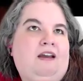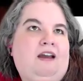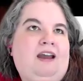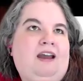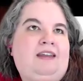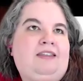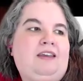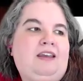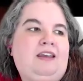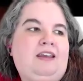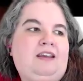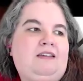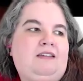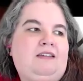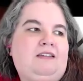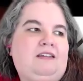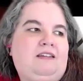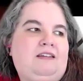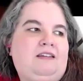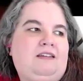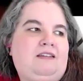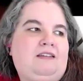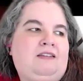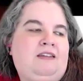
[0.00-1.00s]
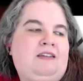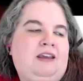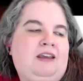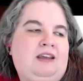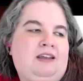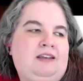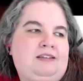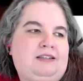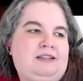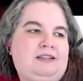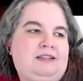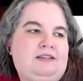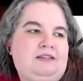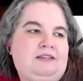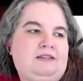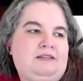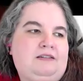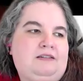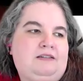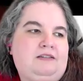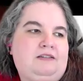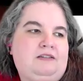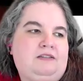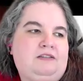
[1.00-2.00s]
I think that
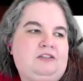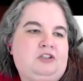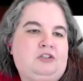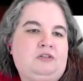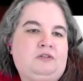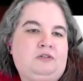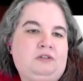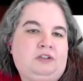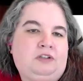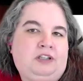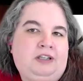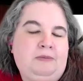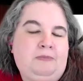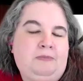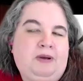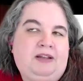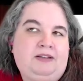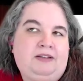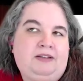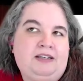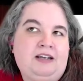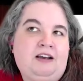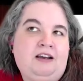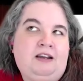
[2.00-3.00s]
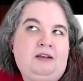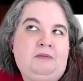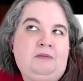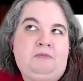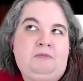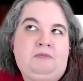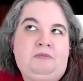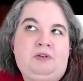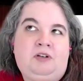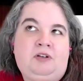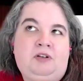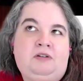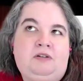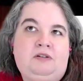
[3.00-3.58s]
certainly by the time